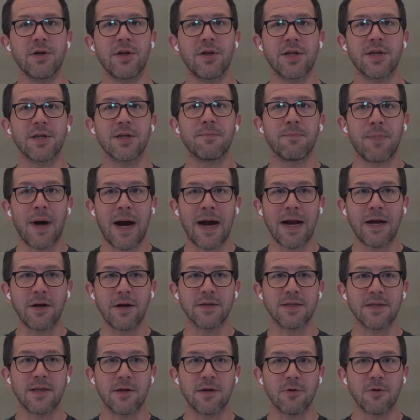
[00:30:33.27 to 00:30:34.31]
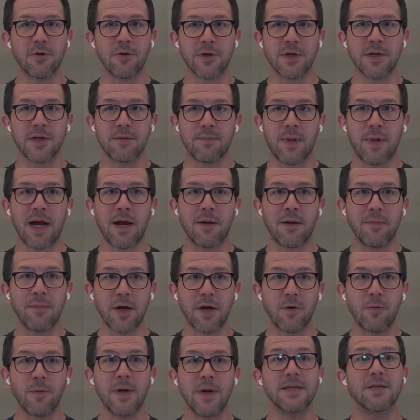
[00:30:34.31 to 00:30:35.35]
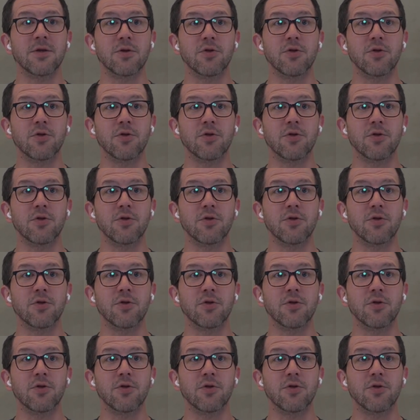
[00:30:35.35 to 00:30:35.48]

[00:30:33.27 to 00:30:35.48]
that the buyers that are looking to buy on bigger ways